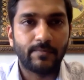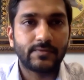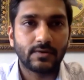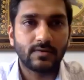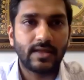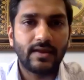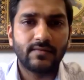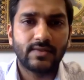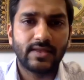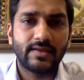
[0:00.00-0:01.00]
So then
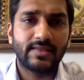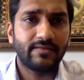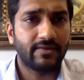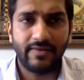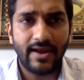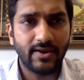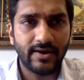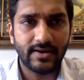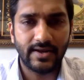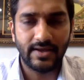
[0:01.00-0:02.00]
they've
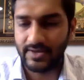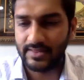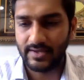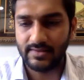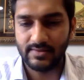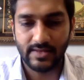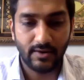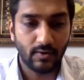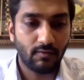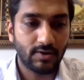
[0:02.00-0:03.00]
evaluated everything. They
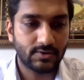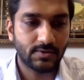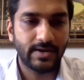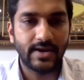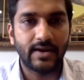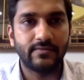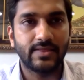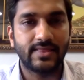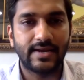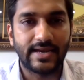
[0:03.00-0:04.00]
know what's to be done with
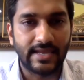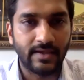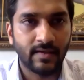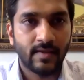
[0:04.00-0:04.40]
the knee.